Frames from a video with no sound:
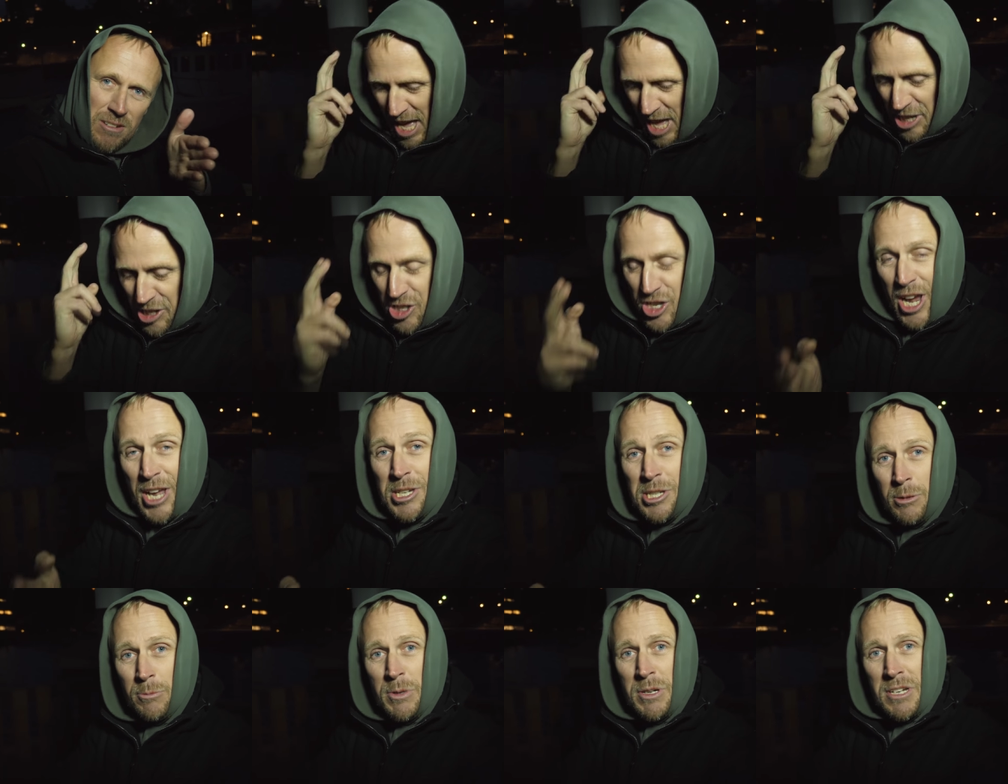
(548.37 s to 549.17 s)
A
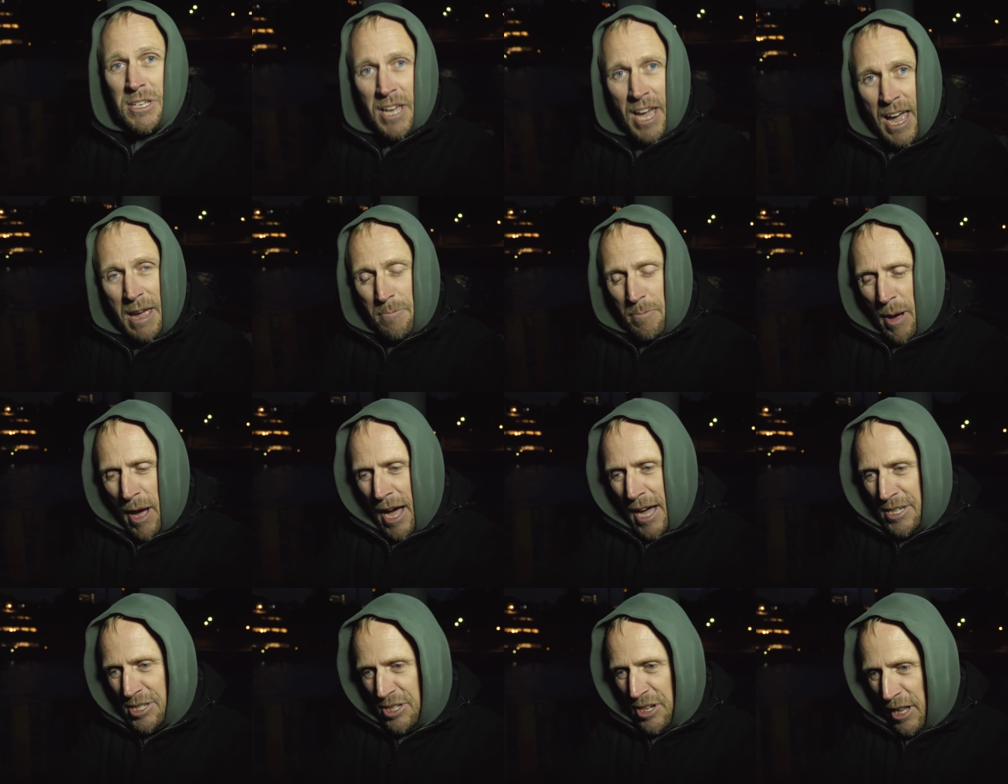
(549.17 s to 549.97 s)
gentleman came
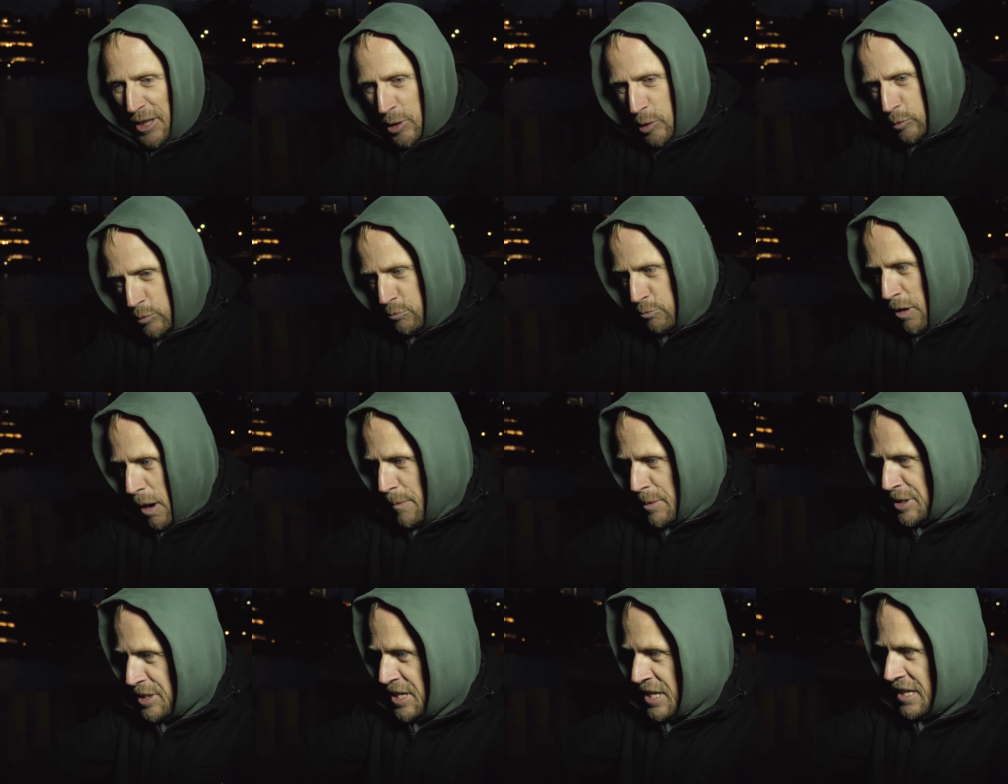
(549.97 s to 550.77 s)
past in a little
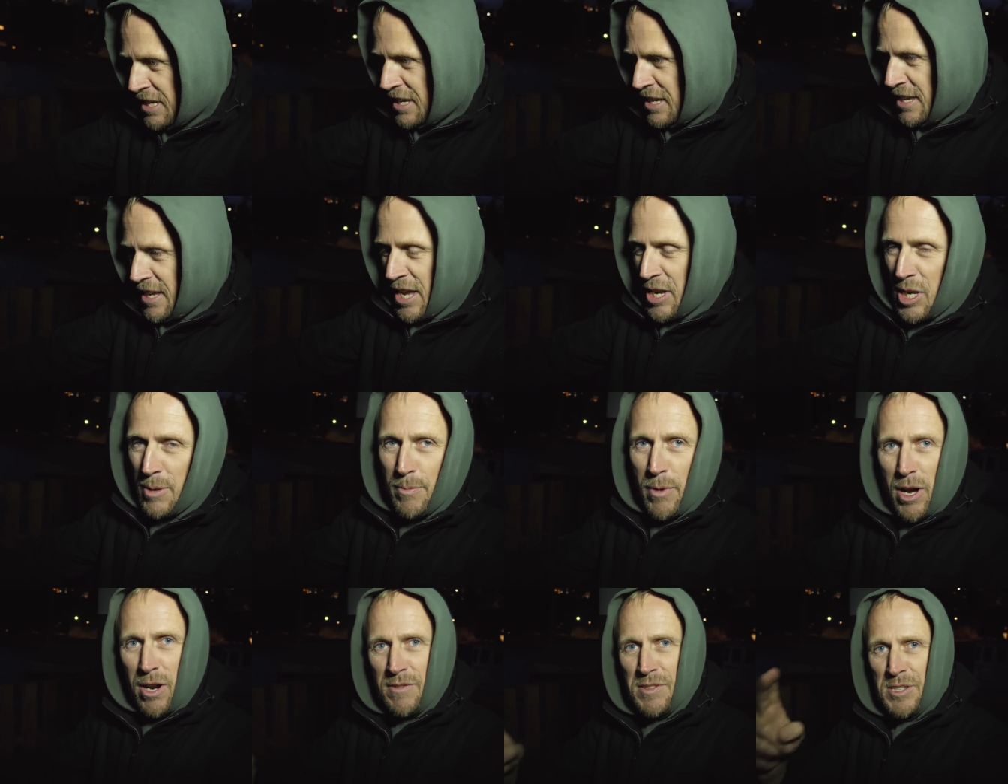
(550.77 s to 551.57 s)
rubber dinghy, and you
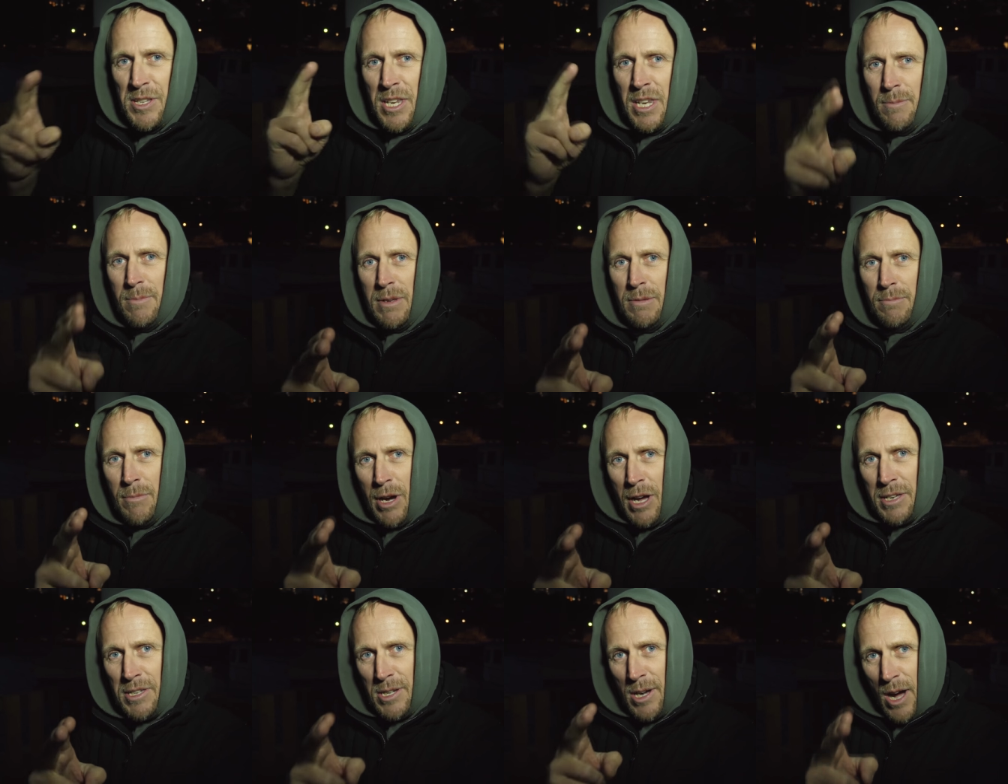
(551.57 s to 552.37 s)
might have seen him in
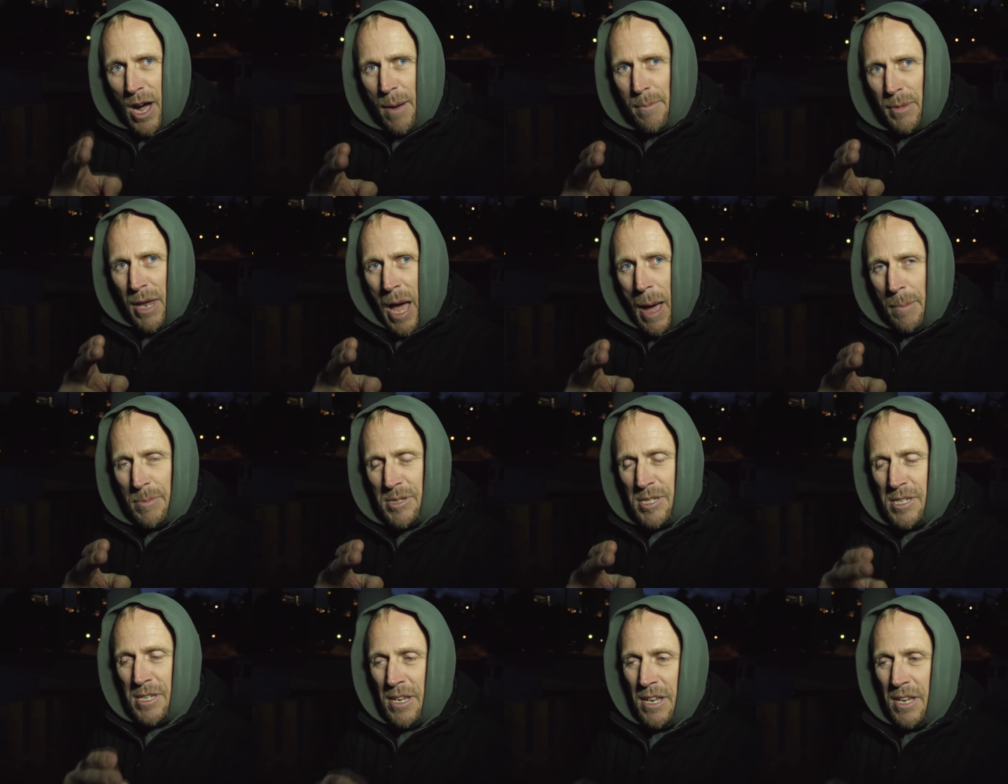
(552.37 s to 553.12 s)
my time lapse.